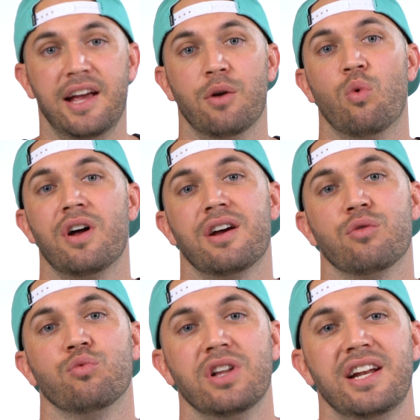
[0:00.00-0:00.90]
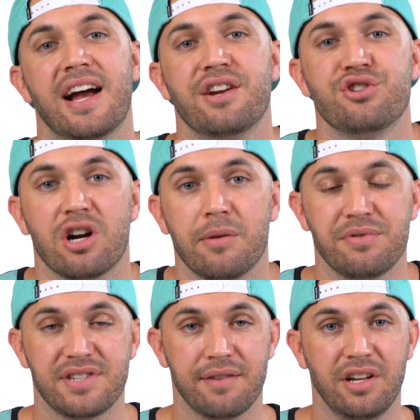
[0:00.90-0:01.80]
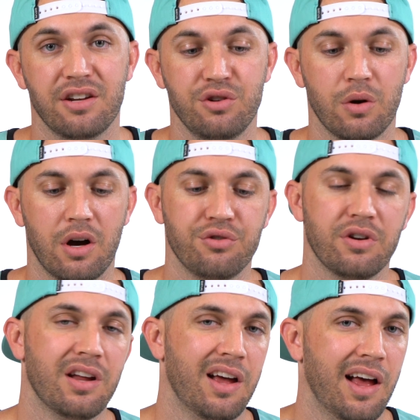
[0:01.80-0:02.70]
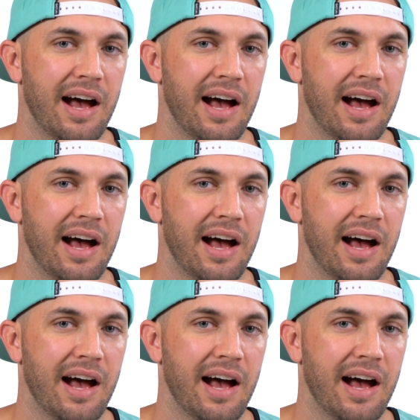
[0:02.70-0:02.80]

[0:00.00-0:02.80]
and want a really nice sharp 70-200,